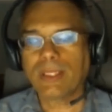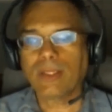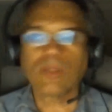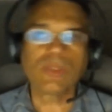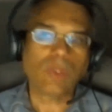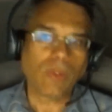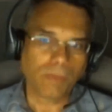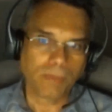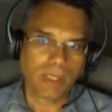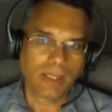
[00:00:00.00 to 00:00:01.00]
in our soul.
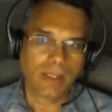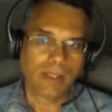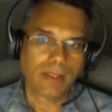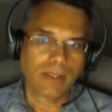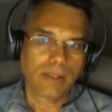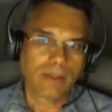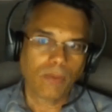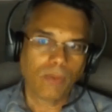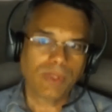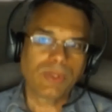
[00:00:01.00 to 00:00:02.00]

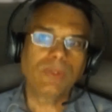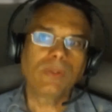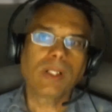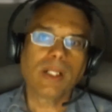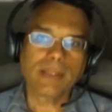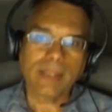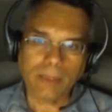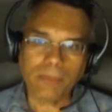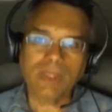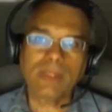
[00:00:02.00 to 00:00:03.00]
What you are
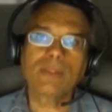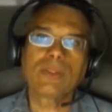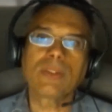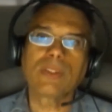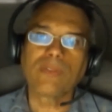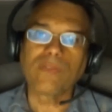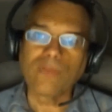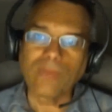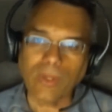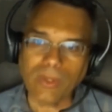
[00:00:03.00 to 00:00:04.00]
attempting to
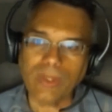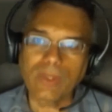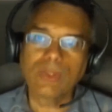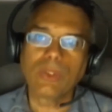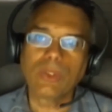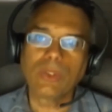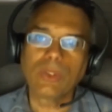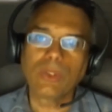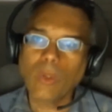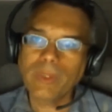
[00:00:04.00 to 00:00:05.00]
convert your
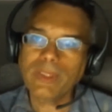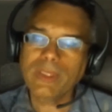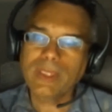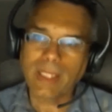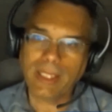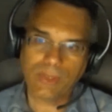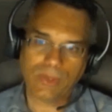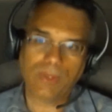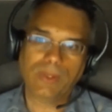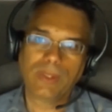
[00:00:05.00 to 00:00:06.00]
lowest
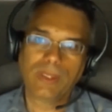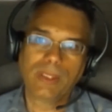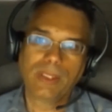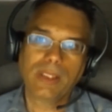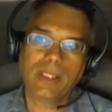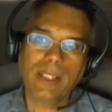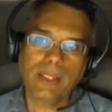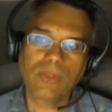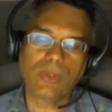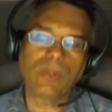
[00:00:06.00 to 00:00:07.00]
nature
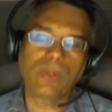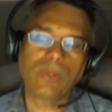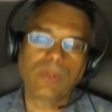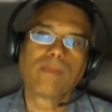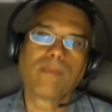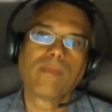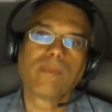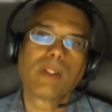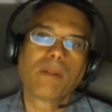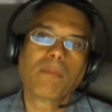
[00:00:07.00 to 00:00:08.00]
into
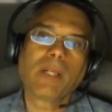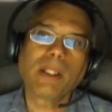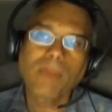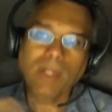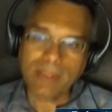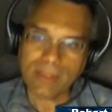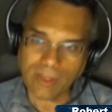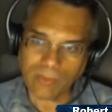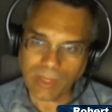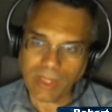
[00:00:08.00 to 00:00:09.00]
by a
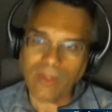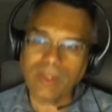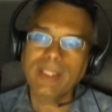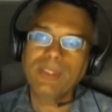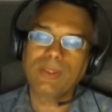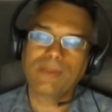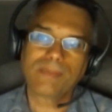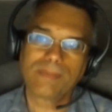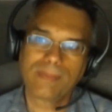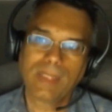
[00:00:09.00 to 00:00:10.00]
process of reincarnation.
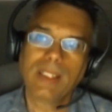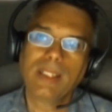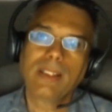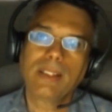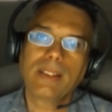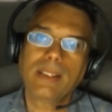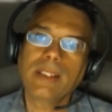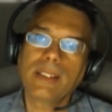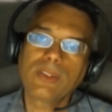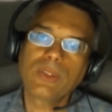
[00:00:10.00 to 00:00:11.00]

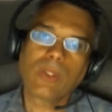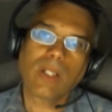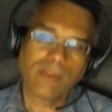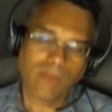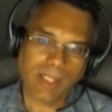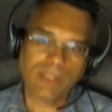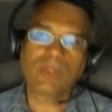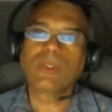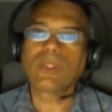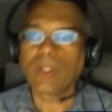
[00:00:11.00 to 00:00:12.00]
It is your
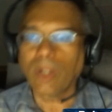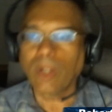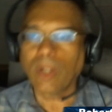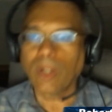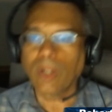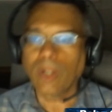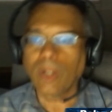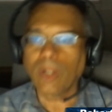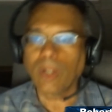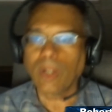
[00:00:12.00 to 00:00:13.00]
advisor, your guardian,
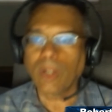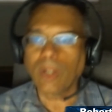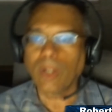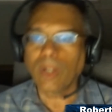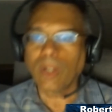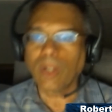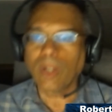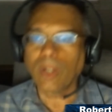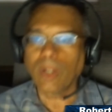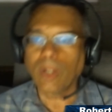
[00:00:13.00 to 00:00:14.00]
your inspiration,
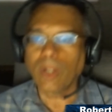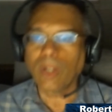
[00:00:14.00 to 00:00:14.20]
your